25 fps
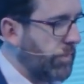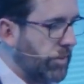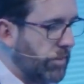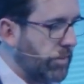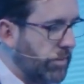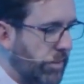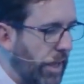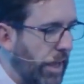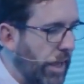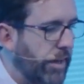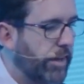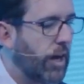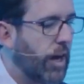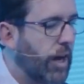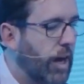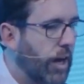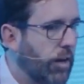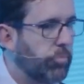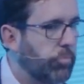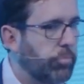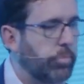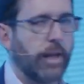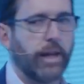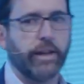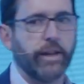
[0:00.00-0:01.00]
And I
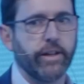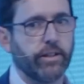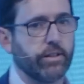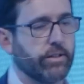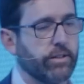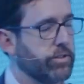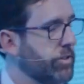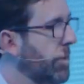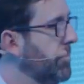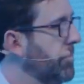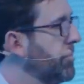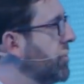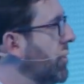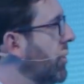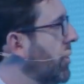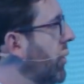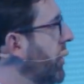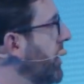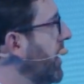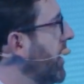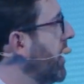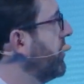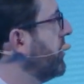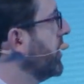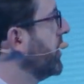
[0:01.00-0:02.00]
play in
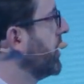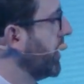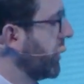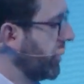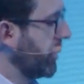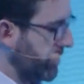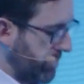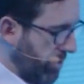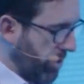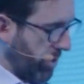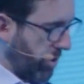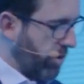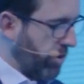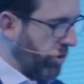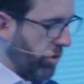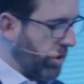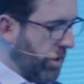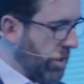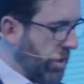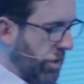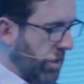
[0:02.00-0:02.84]
Sub-Saharan Africa. So,